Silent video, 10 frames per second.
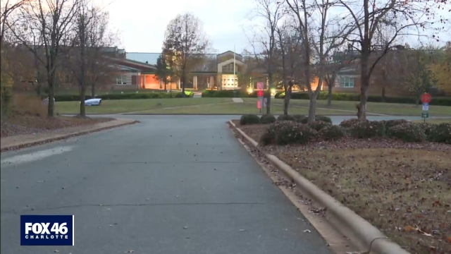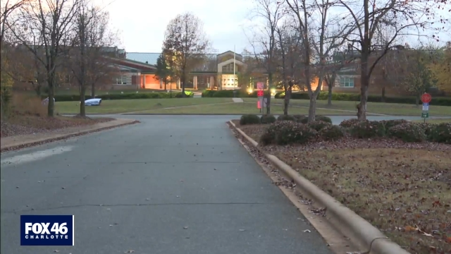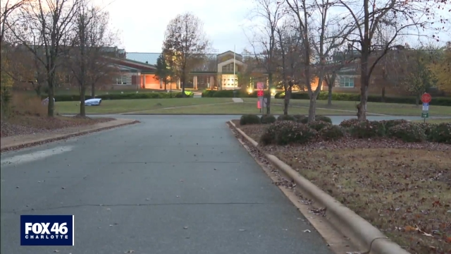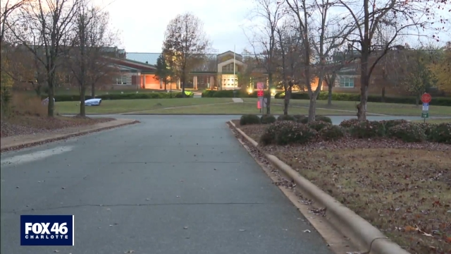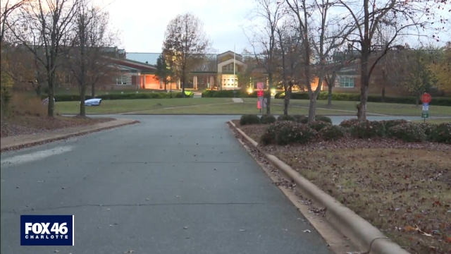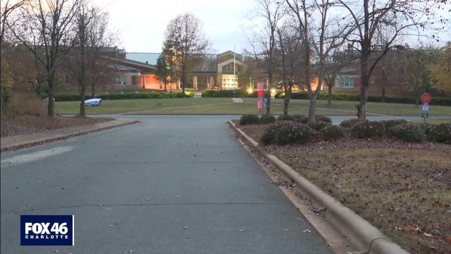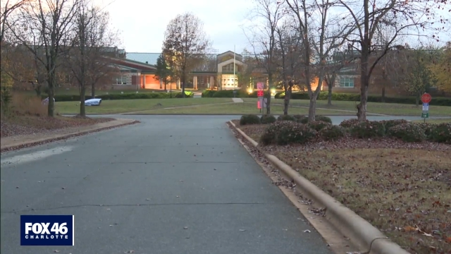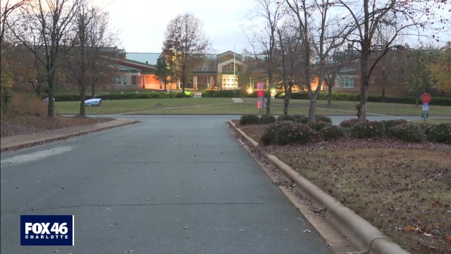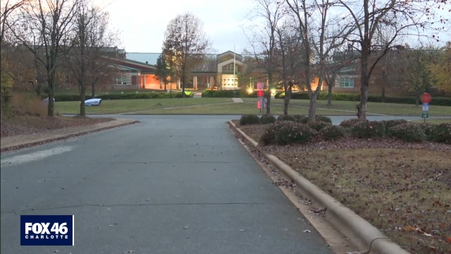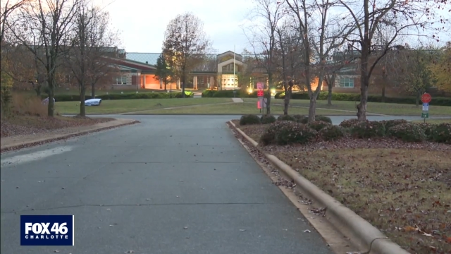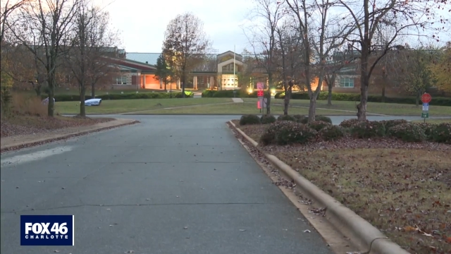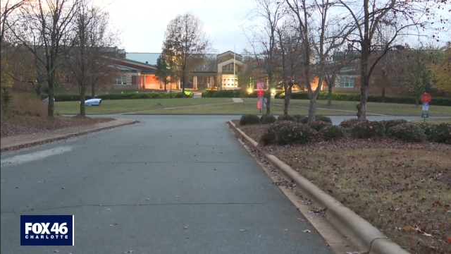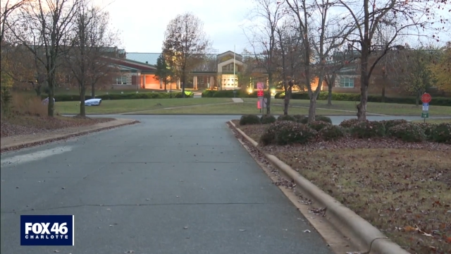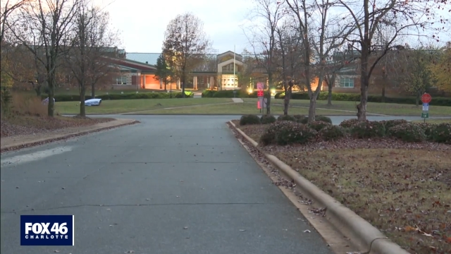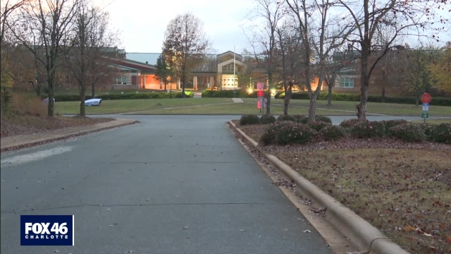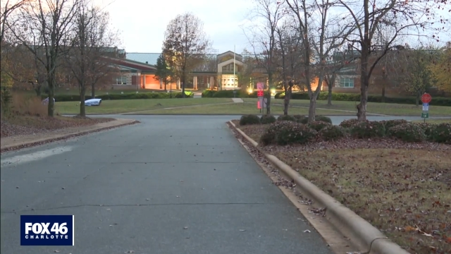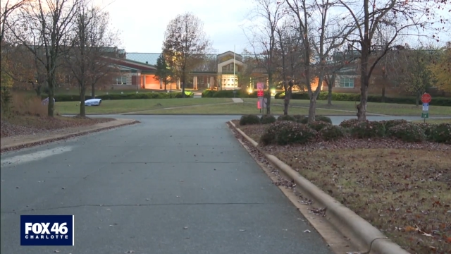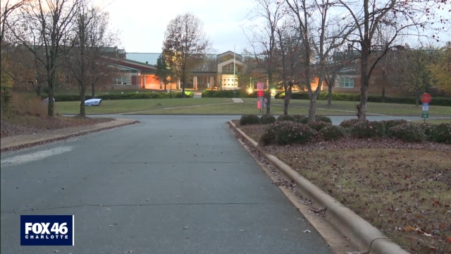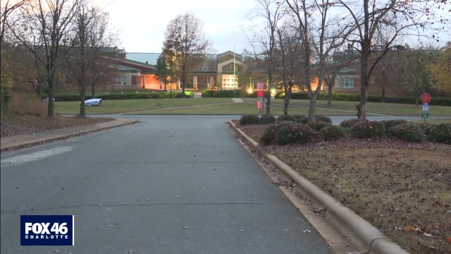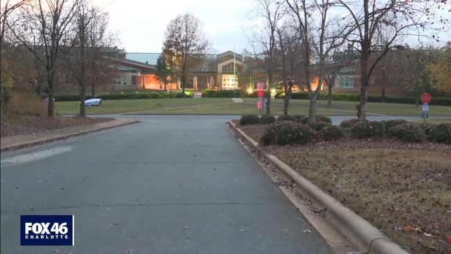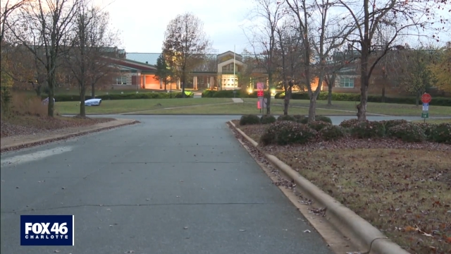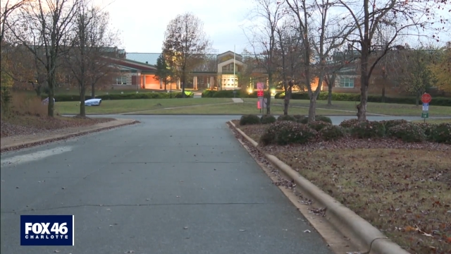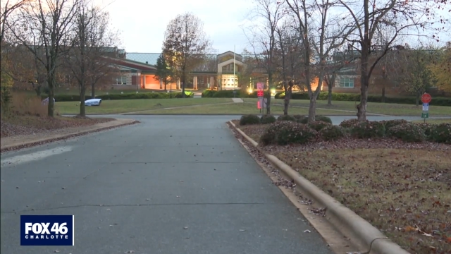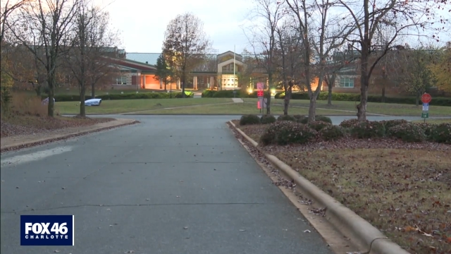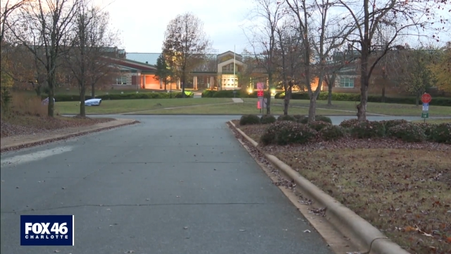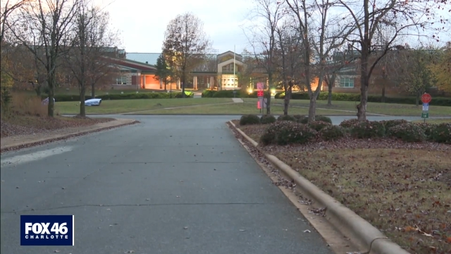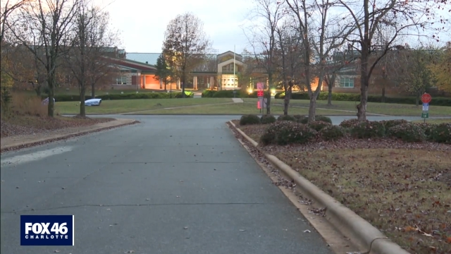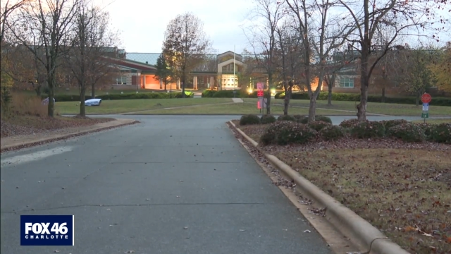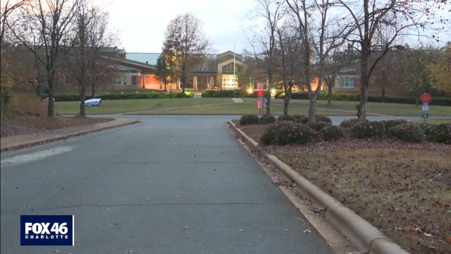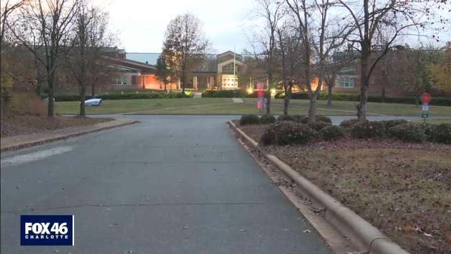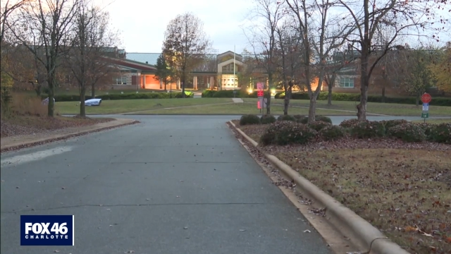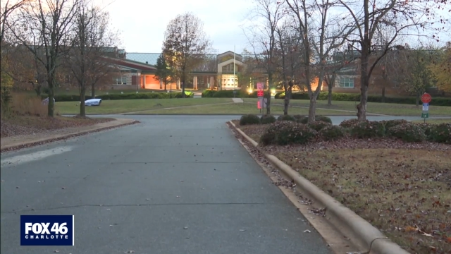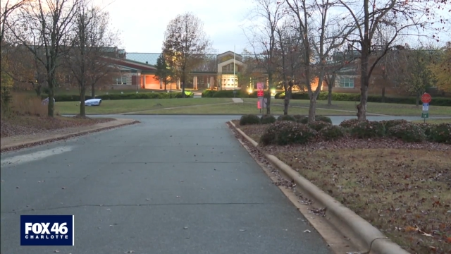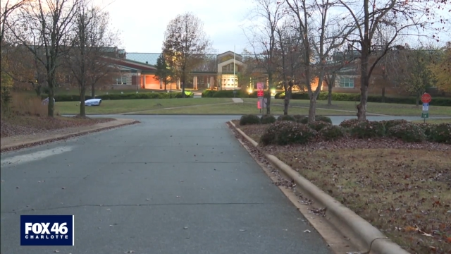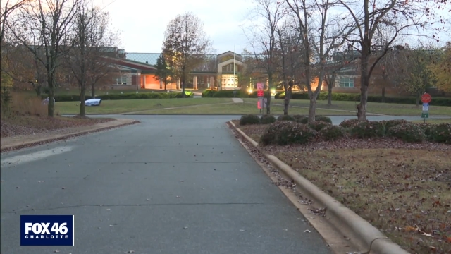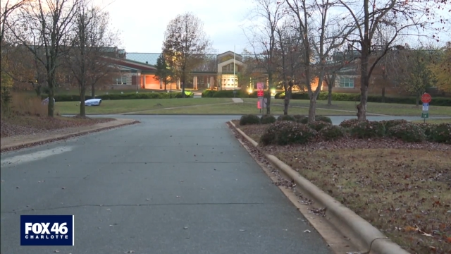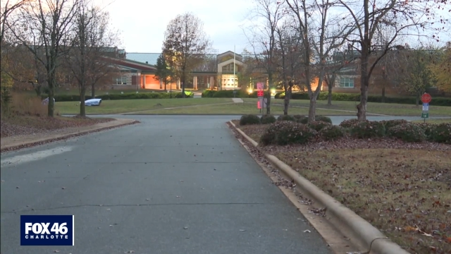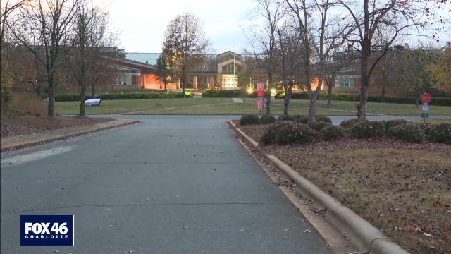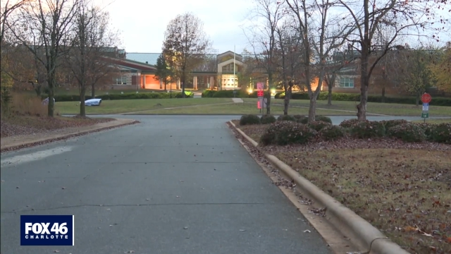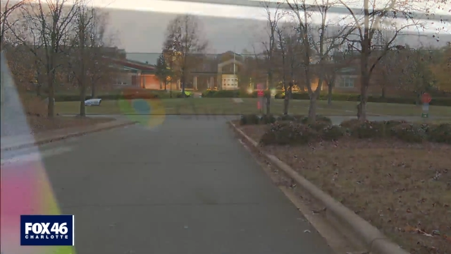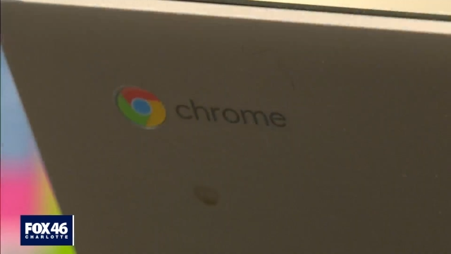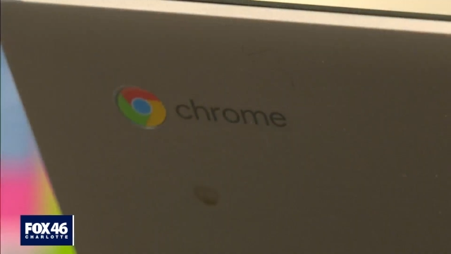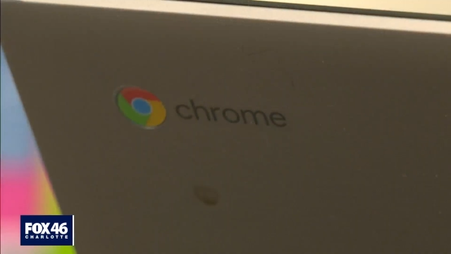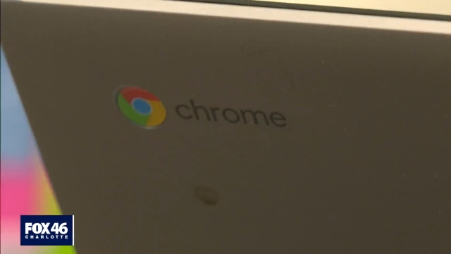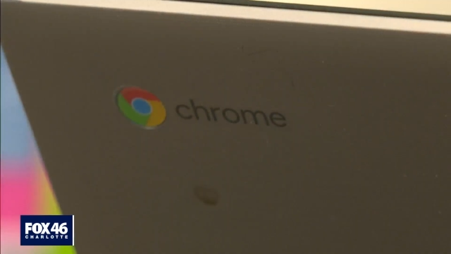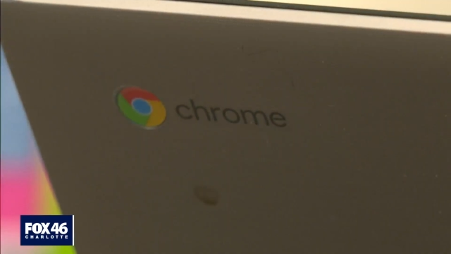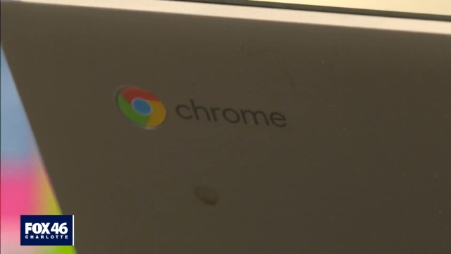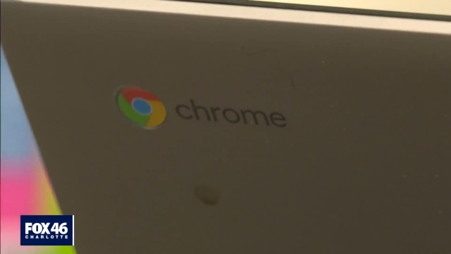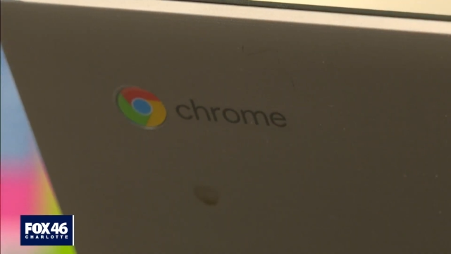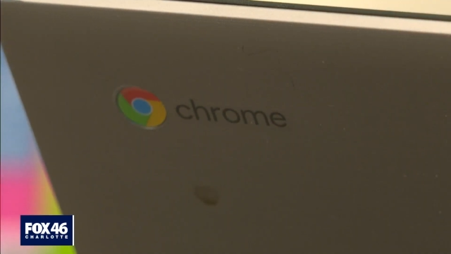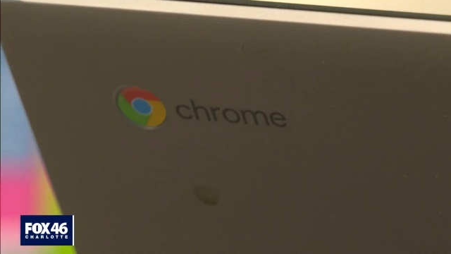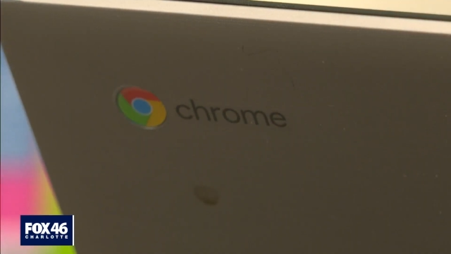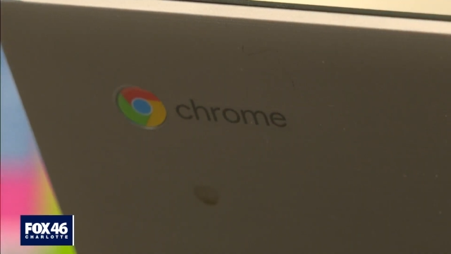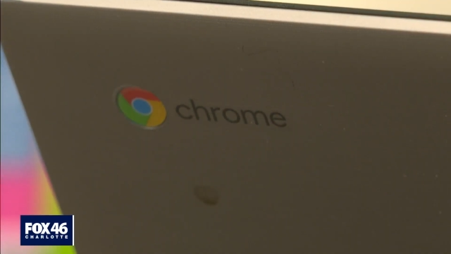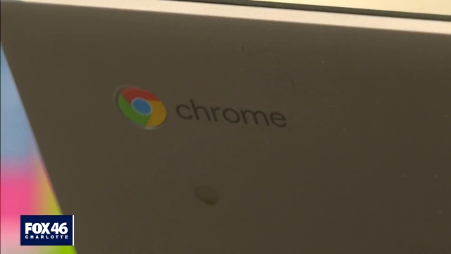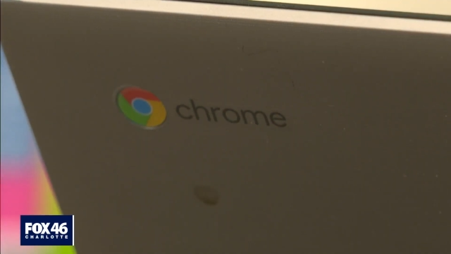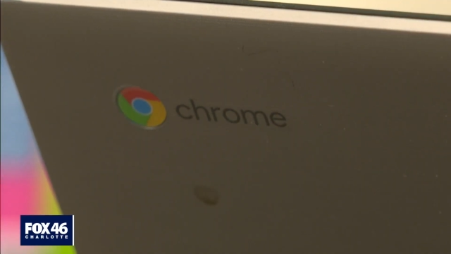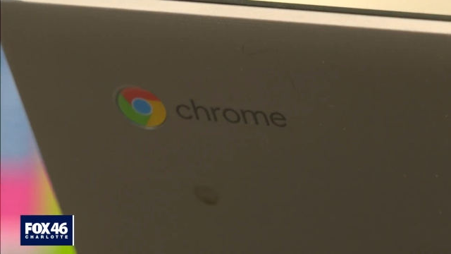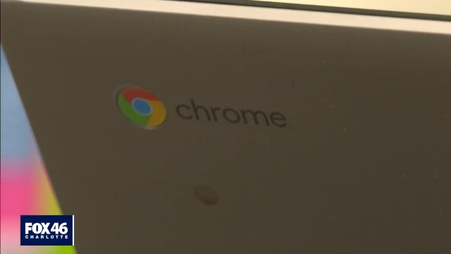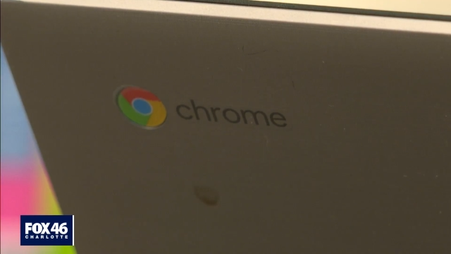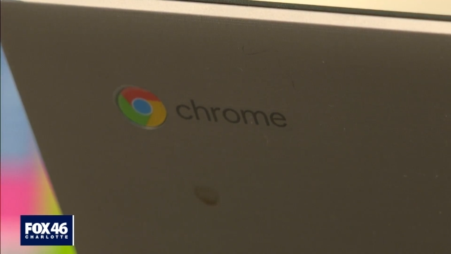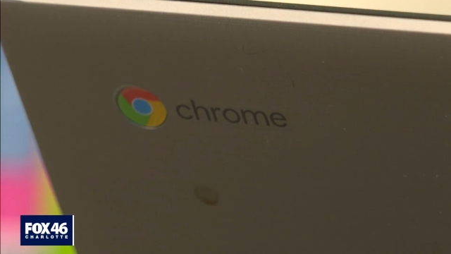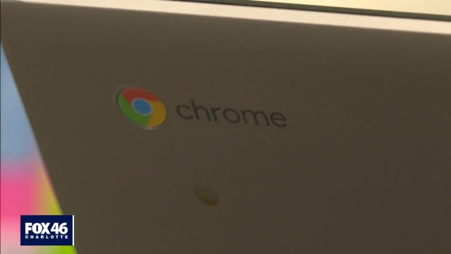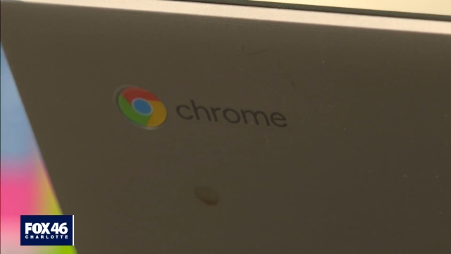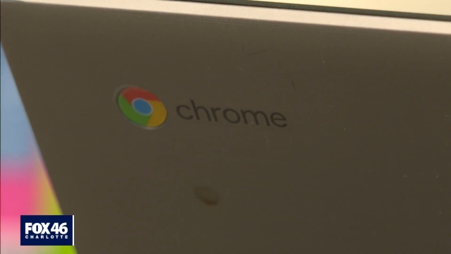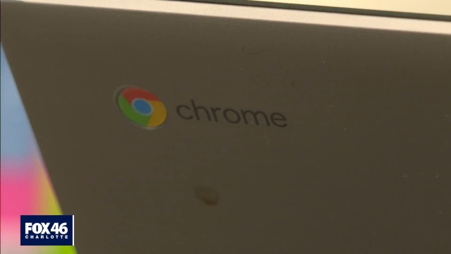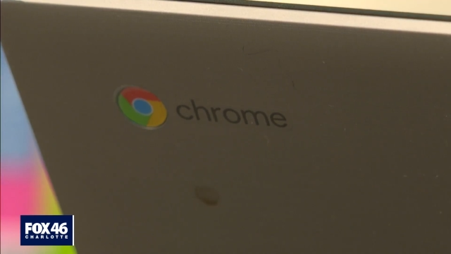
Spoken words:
Nobody's mouth can be seen.